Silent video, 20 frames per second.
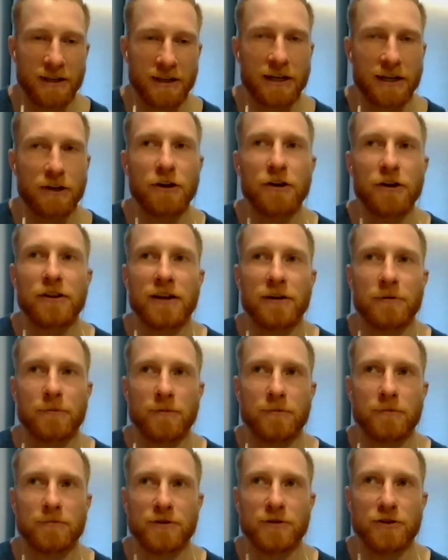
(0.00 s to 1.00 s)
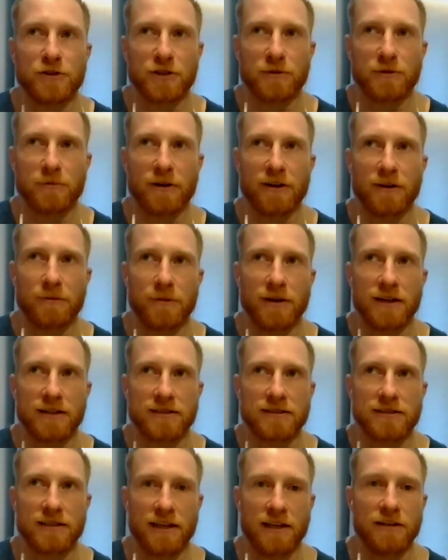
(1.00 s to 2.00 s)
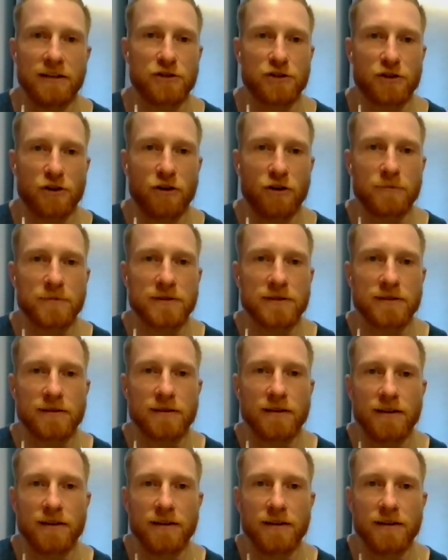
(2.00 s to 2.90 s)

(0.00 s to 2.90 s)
Like I know they're usually wearing masks in shops,